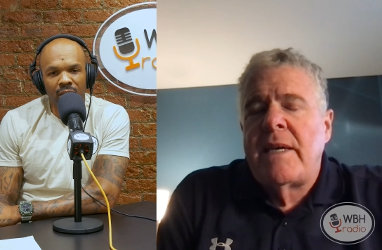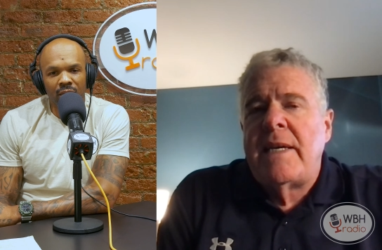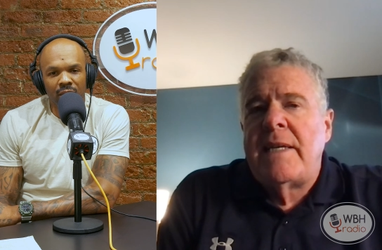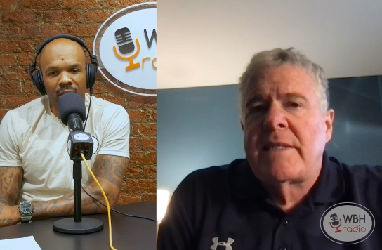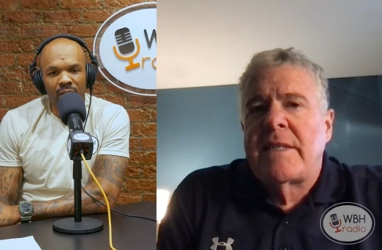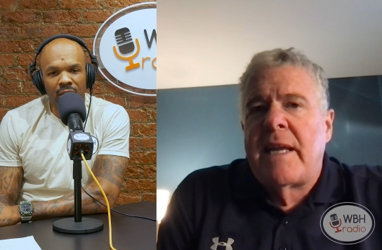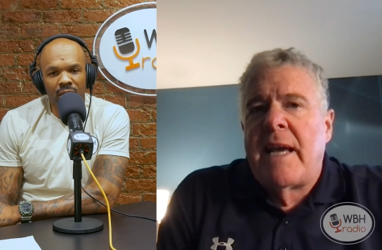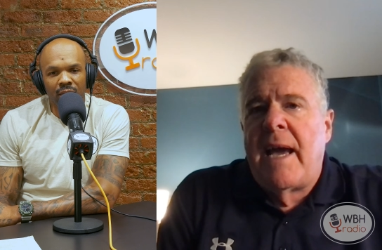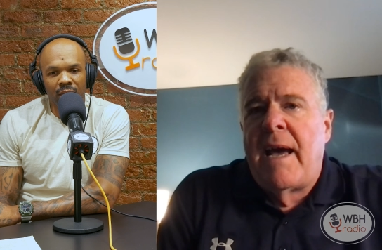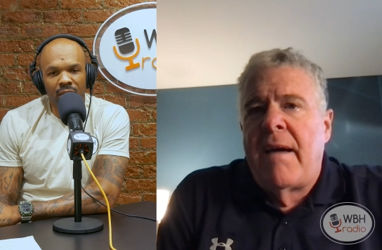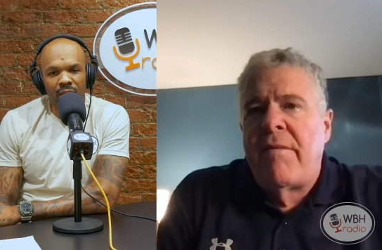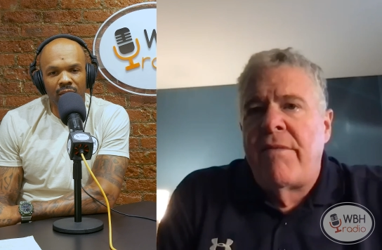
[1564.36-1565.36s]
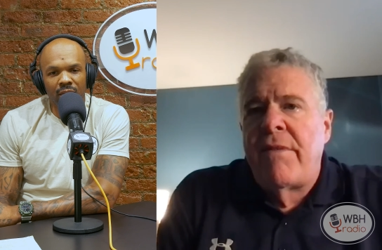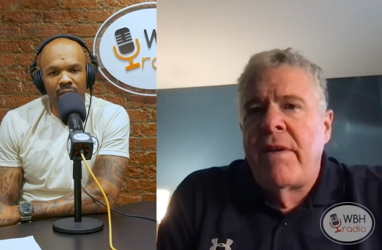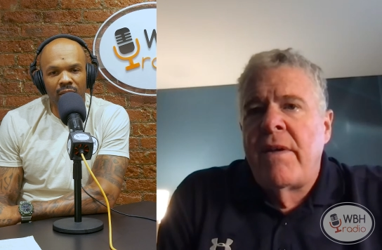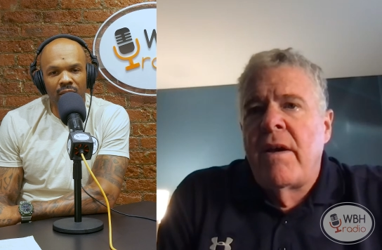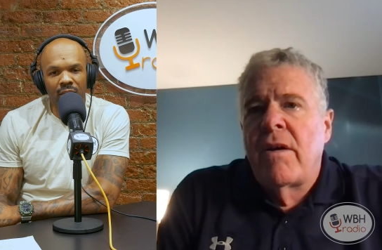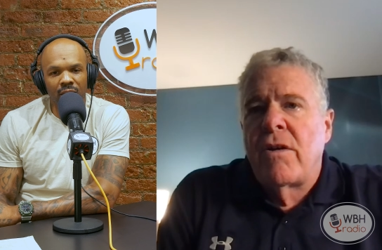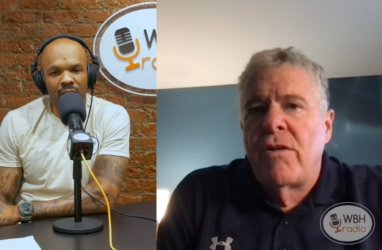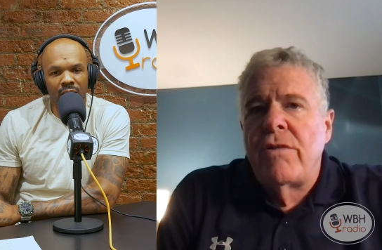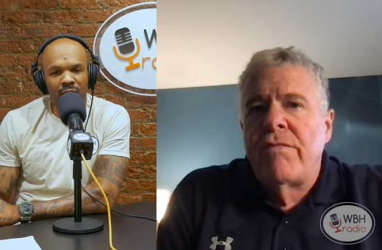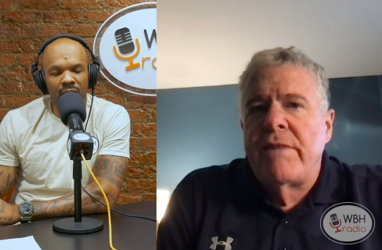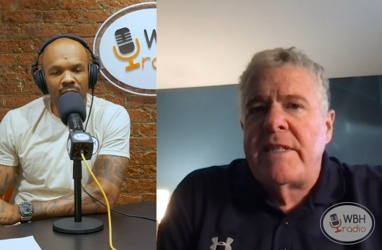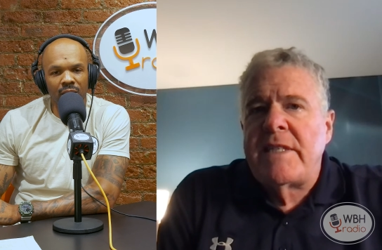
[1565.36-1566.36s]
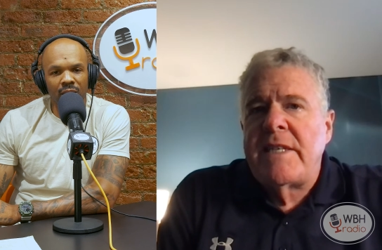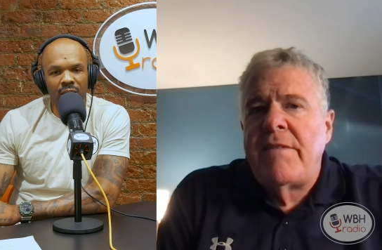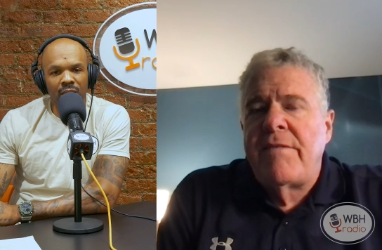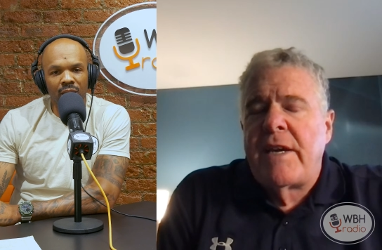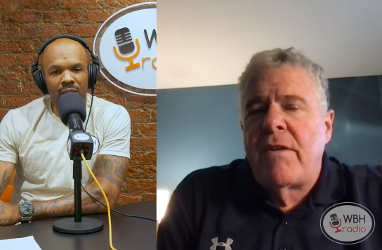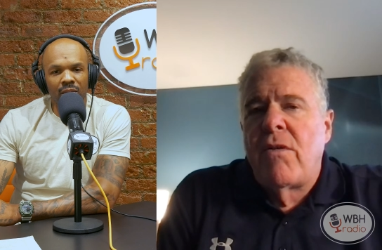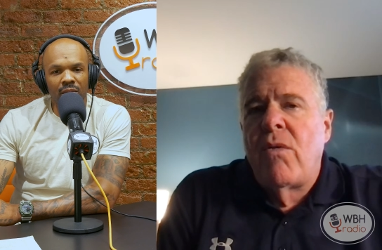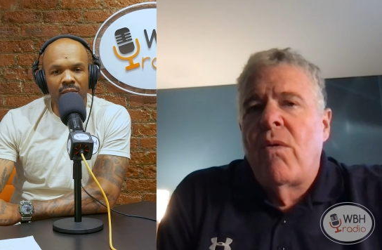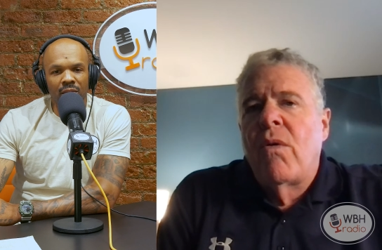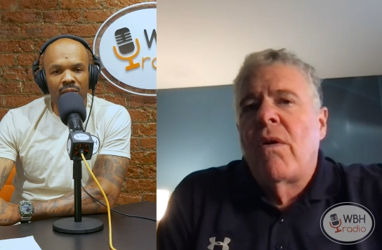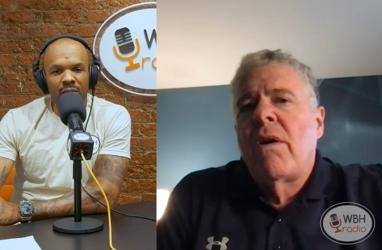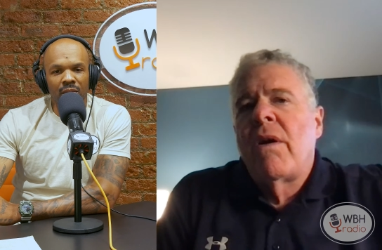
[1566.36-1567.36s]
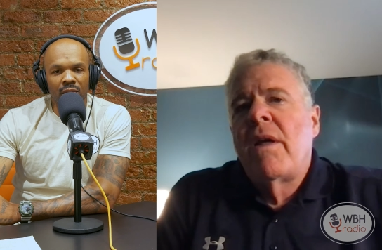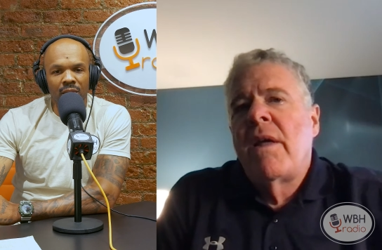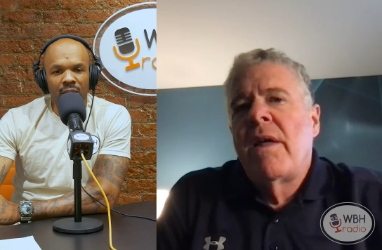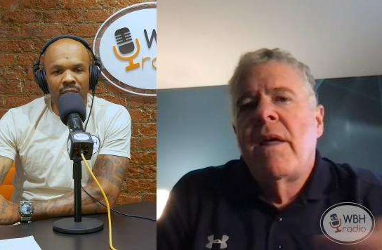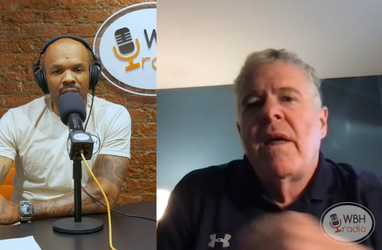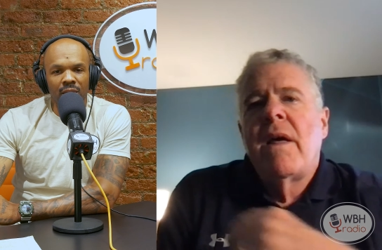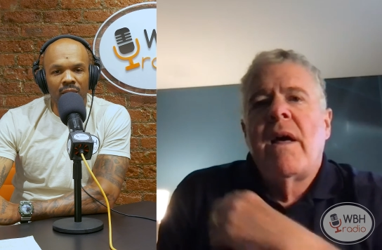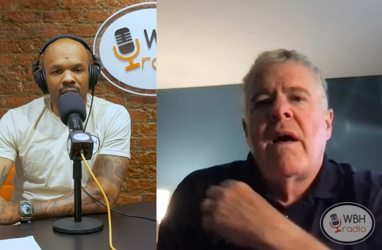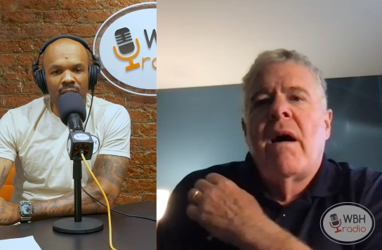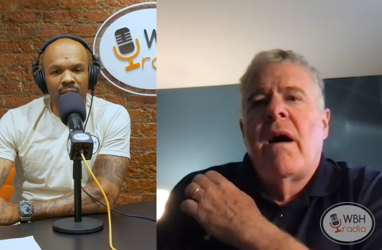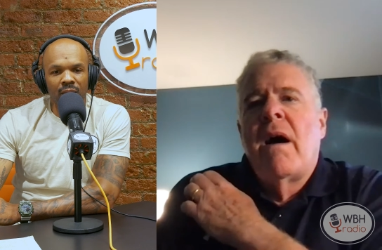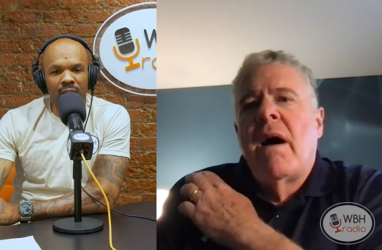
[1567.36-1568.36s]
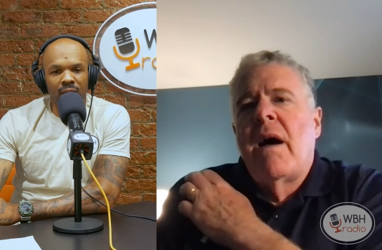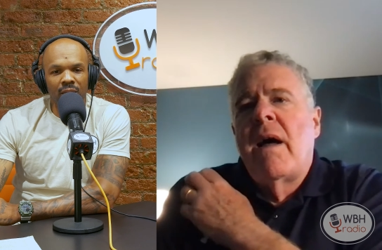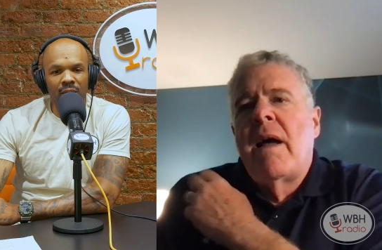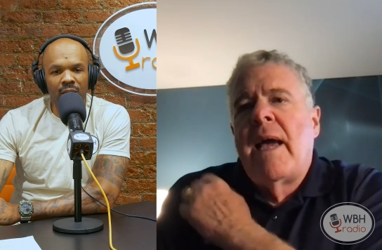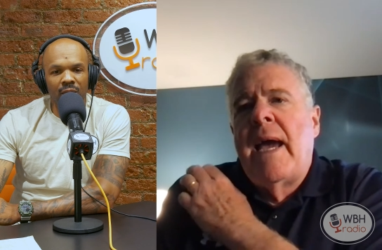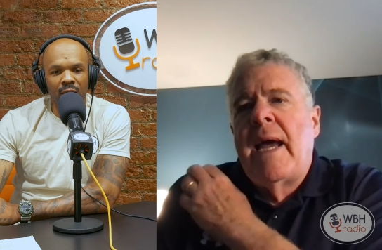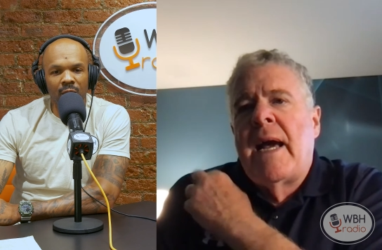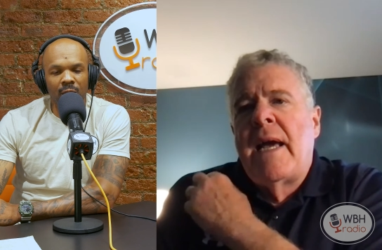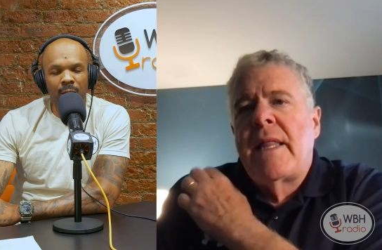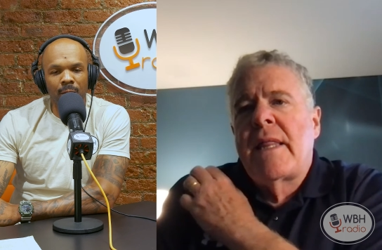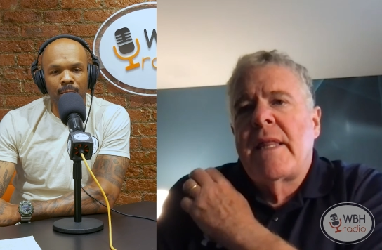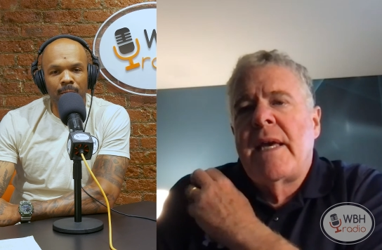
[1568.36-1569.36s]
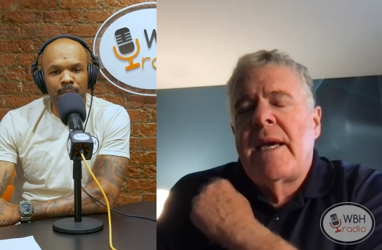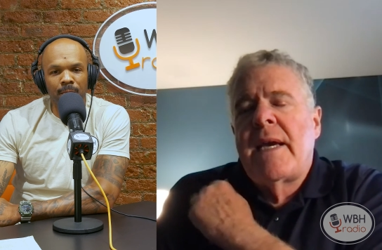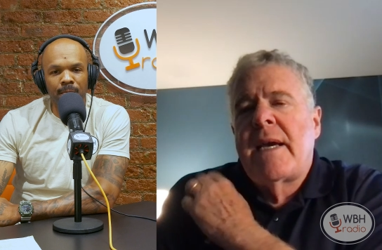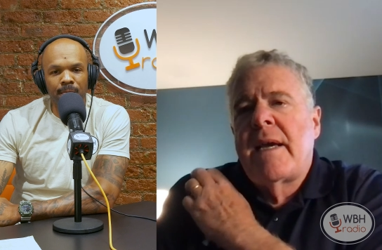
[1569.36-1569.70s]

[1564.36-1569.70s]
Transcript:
Speaker 1: He's going to have a good receiving core. And I think